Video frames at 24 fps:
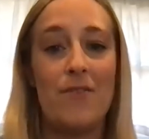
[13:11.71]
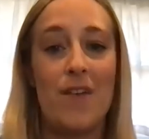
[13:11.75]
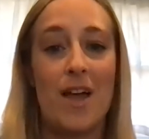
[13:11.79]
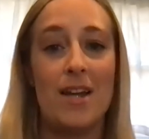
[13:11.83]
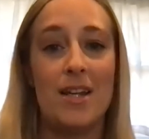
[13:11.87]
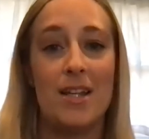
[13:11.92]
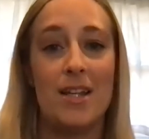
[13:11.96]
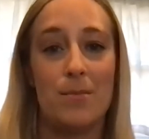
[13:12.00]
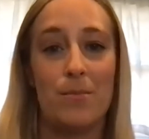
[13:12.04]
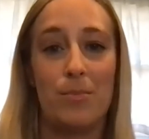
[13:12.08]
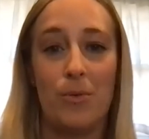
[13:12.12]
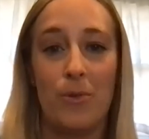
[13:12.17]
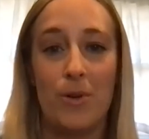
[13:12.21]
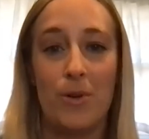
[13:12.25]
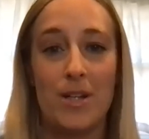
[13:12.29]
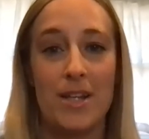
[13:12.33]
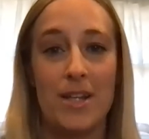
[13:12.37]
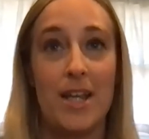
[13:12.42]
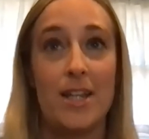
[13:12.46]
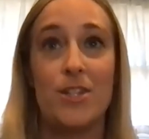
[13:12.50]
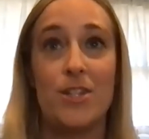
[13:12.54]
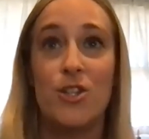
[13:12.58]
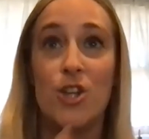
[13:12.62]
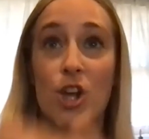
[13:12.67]
that in print.
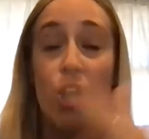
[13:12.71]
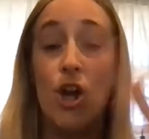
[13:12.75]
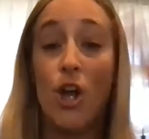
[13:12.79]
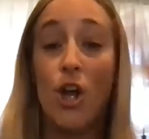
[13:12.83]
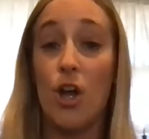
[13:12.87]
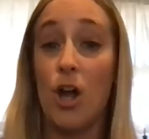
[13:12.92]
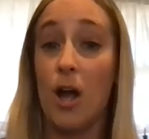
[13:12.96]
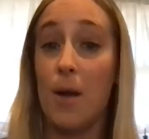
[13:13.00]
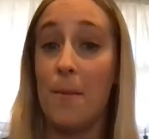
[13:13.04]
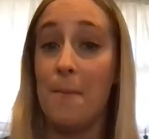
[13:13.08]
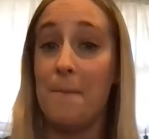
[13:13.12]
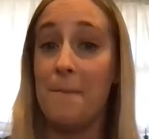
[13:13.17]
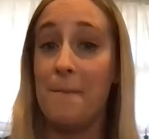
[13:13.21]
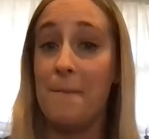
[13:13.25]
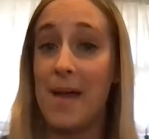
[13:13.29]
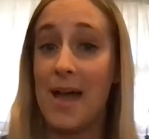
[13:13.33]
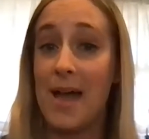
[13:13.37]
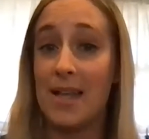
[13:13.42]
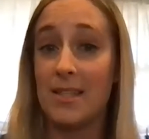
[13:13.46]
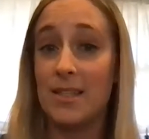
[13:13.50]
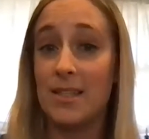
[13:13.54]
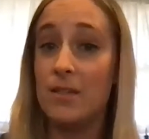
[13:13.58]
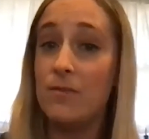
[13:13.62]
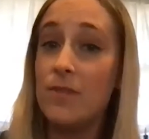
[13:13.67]
It's a
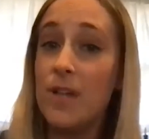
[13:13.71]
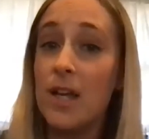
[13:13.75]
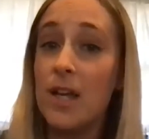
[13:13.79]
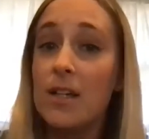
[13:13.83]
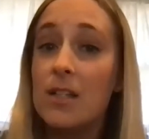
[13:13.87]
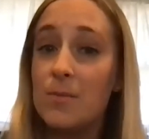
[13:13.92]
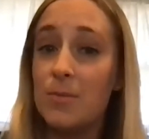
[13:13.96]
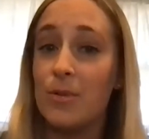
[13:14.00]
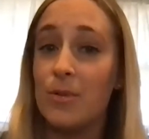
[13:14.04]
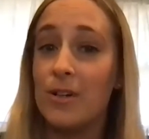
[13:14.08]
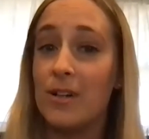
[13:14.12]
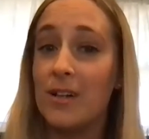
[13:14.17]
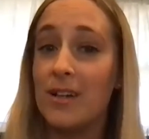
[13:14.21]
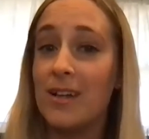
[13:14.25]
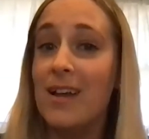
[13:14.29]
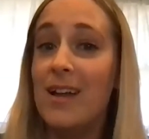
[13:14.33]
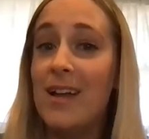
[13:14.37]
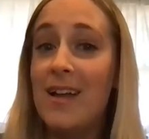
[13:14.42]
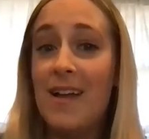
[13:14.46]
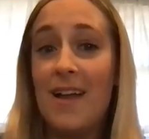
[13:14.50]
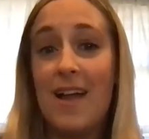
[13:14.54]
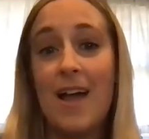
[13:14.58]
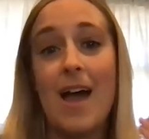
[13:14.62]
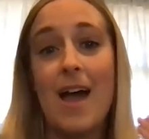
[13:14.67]
massive textbook
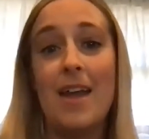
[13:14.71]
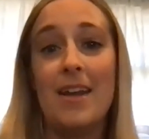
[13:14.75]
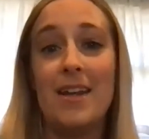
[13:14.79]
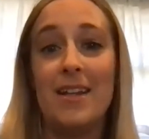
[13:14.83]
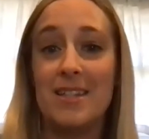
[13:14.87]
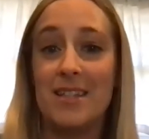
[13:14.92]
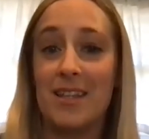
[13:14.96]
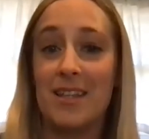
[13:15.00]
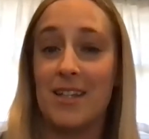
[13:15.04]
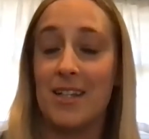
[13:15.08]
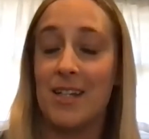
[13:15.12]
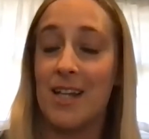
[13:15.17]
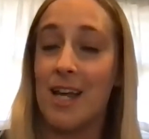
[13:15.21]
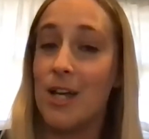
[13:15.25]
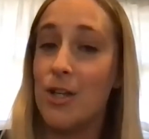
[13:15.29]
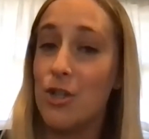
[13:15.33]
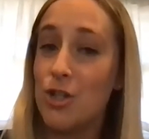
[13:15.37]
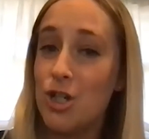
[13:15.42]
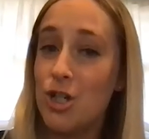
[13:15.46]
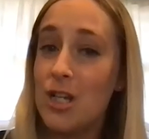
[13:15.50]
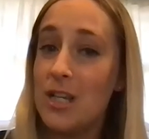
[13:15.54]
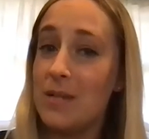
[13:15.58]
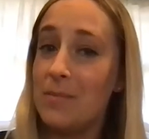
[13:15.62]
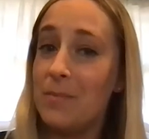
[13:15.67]
and it's like not
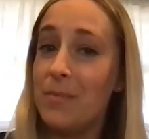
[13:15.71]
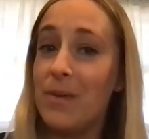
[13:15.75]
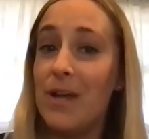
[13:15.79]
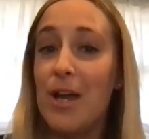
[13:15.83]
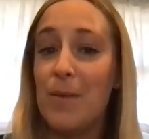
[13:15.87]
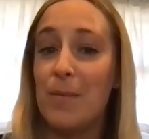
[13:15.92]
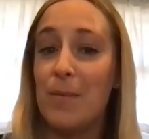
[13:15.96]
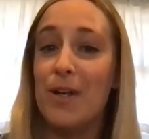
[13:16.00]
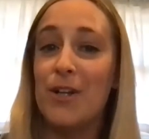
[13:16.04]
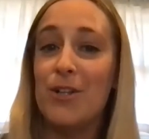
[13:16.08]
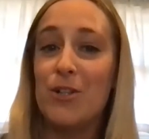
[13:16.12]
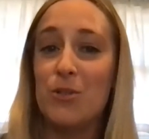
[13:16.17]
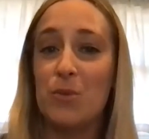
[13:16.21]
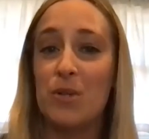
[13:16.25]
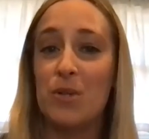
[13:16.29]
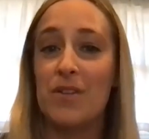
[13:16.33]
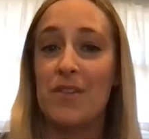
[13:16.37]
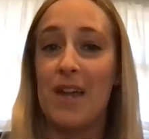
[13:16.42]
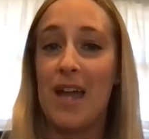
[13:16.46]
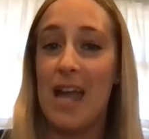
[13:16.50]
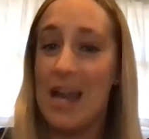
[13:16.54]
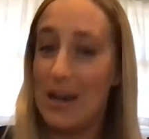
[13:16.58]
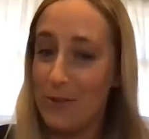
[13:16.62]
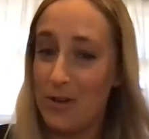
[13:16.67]
cheap, but it's worth
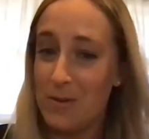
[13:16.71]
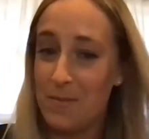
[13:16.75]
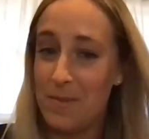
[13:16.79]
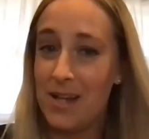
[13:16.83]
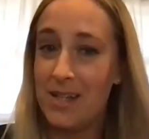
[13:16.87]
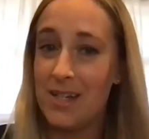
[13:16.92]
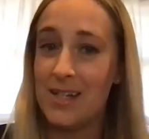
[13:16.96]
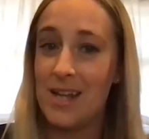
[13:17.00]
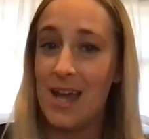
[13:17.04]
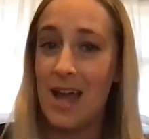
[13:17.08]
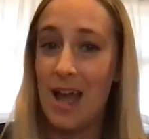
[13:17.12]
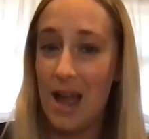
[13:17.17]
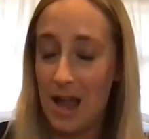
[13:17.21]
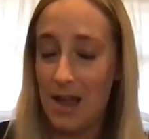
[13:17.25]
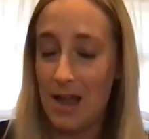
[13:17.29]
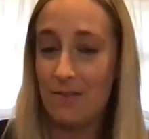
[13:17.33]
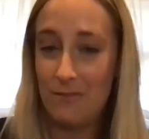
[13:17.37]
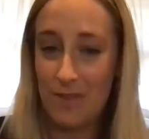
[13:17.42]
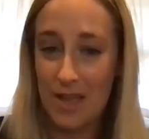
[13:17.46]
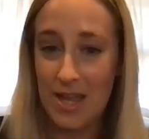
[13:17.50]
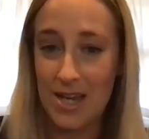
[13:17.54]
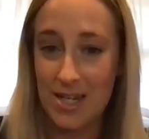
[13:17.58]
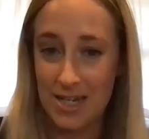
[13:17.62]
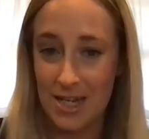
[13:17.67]
every penny to
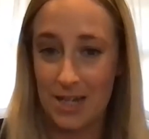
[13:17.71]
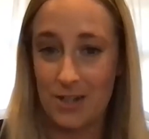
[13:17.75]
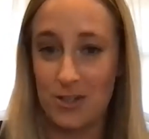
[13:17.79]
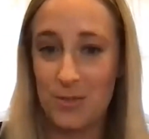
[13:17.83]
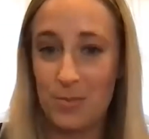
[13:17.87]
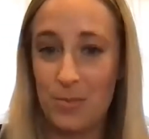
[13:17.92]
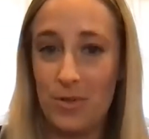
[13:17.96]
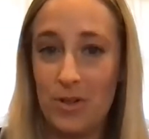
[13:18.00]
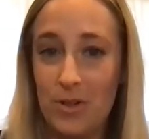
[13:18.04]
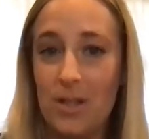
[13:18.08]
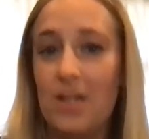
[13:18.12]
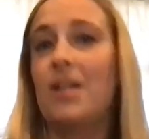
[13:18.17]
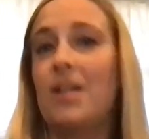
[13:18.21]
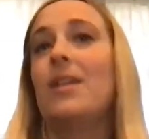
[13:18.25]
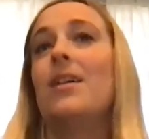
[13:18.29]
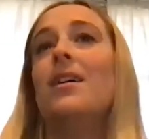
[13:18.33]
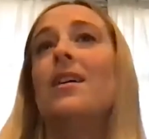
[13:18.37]
have that textbook.